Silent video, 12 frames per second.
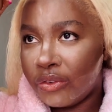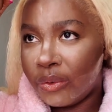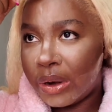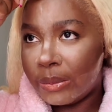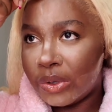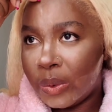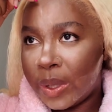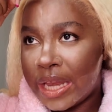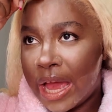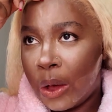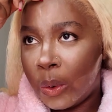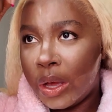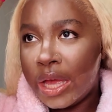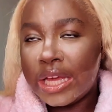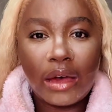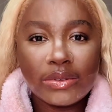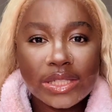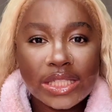for what I'm doing now.
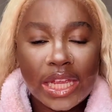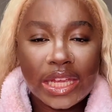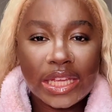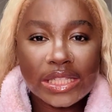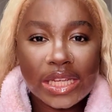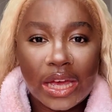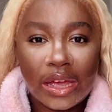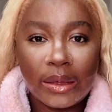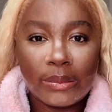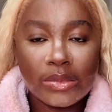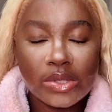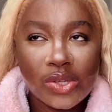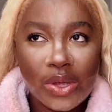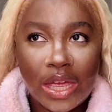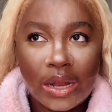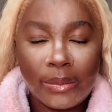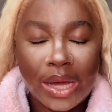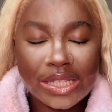I was taking time to
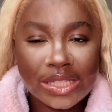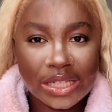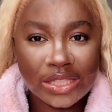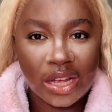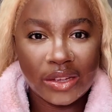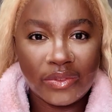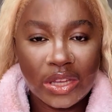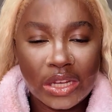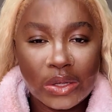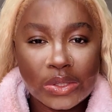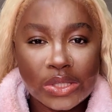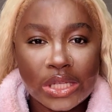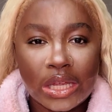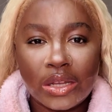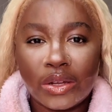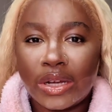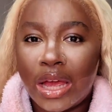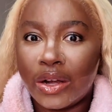edit my TikTok videos and
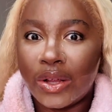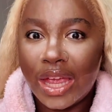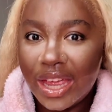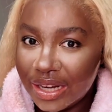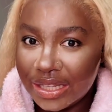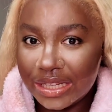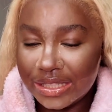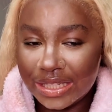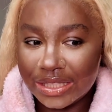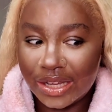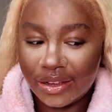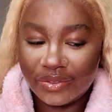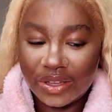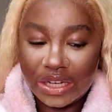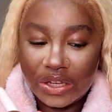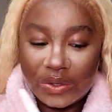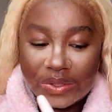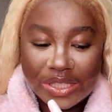learn how to edit TikTok
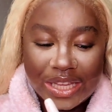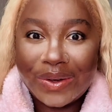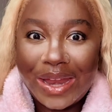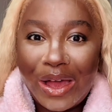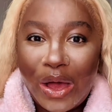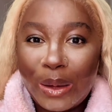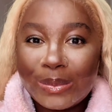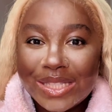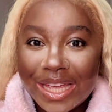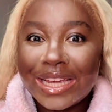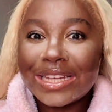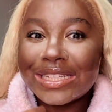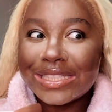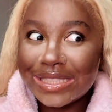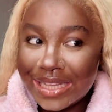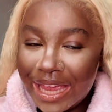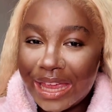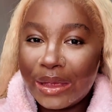videos. So now I'm taking the
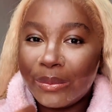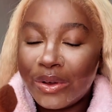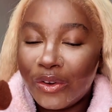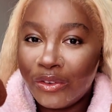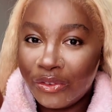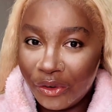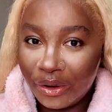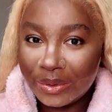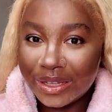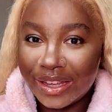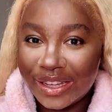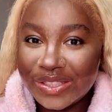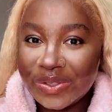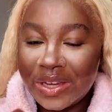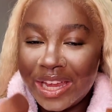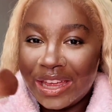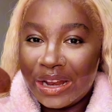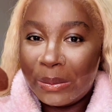same formula
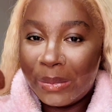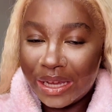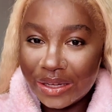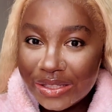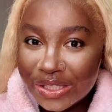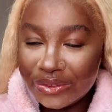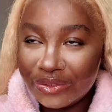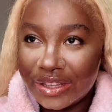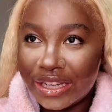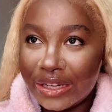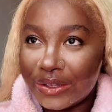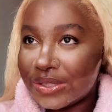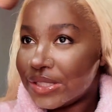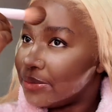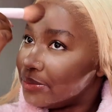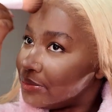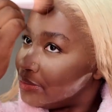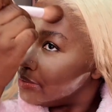to edit my YouTube videos.
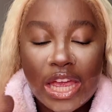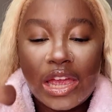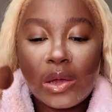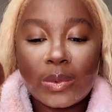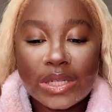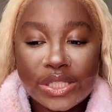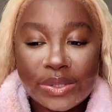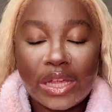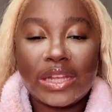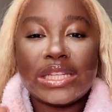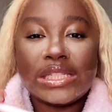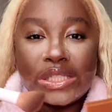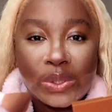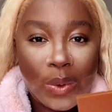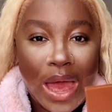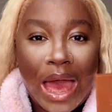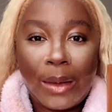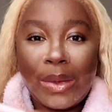And once this new
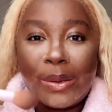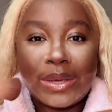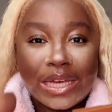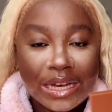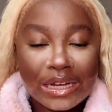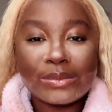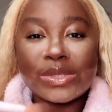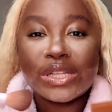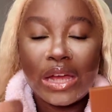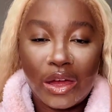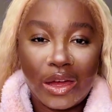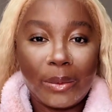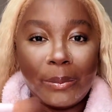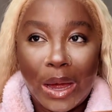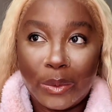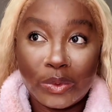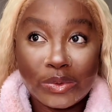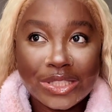habit becomes
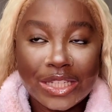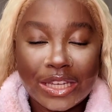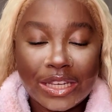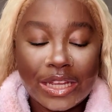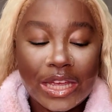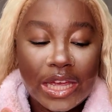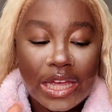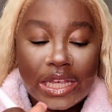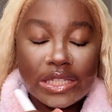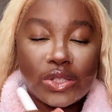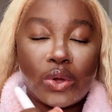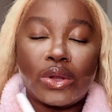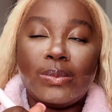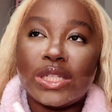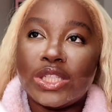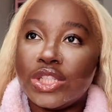my routine, it's going to be